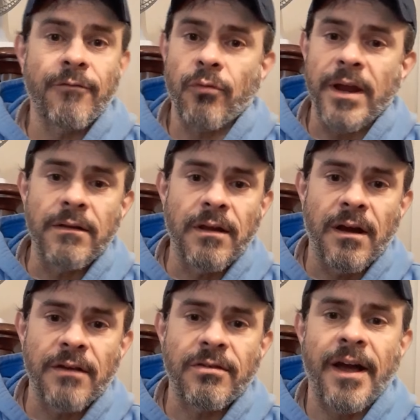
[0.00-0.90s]
great,
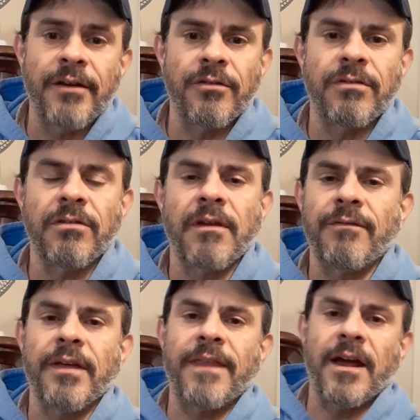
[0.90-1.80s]
signers and
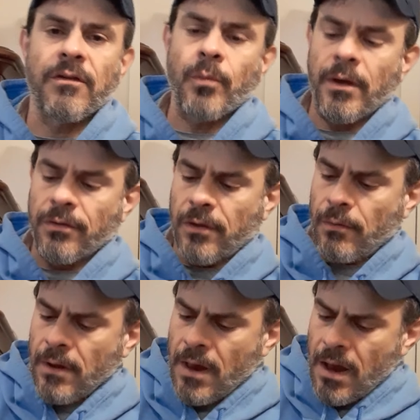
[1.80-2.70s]
stuff like that as well.
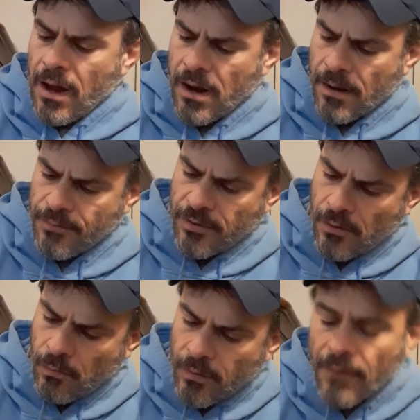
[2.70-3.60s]
So,
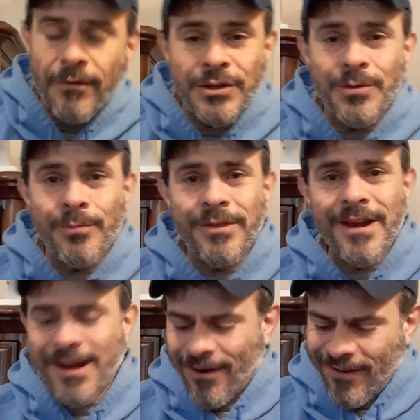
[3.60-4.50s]
so we're not really sure what's
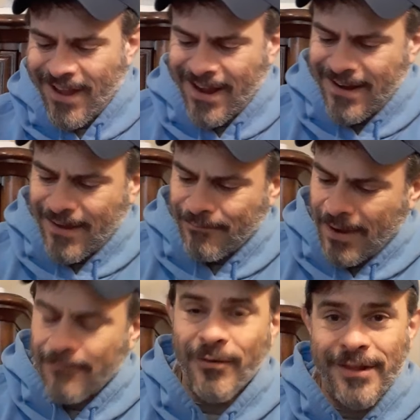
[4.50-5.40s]
in here, and,
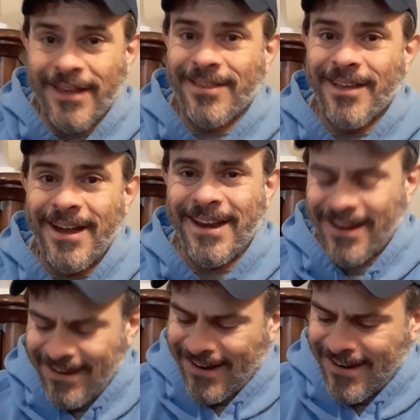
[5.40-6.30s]
I'm really
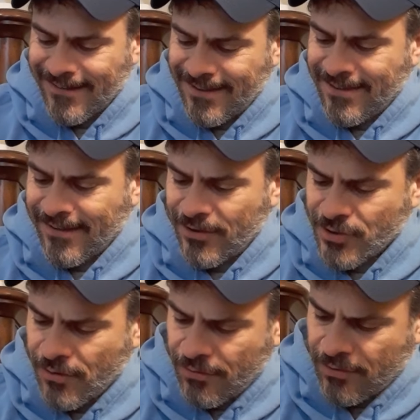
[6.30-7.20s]
excited, to tell you the
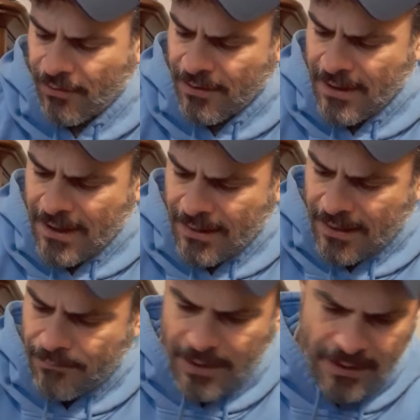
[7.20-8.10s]
truth. So
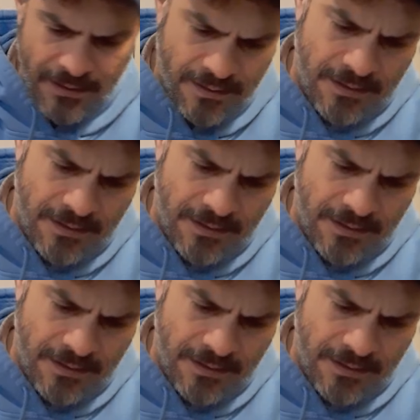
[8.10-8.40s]
let me,